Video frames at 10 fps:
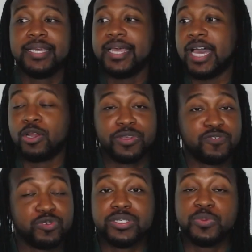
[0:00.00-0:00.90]
I don't even
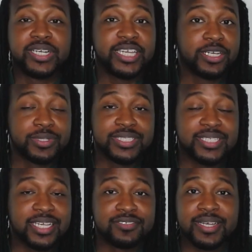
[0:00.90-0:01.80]
really want to hear what he
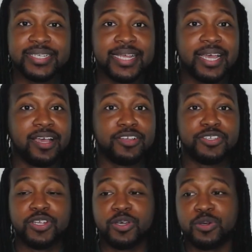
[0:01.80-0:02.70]
says right now. You
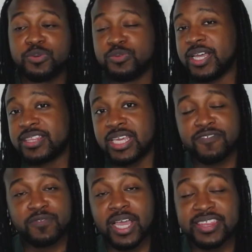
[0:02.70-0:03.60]
know, I
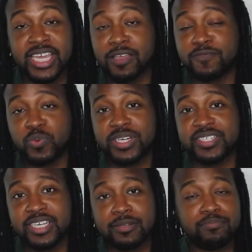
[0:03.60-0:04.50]
thank him for what he
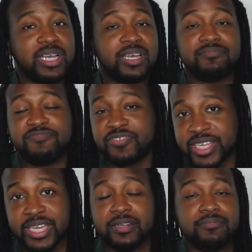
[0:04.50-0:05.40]
did, but
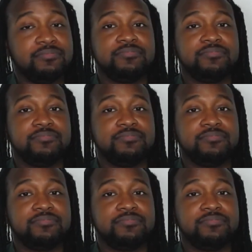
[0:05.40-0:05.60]
forget him.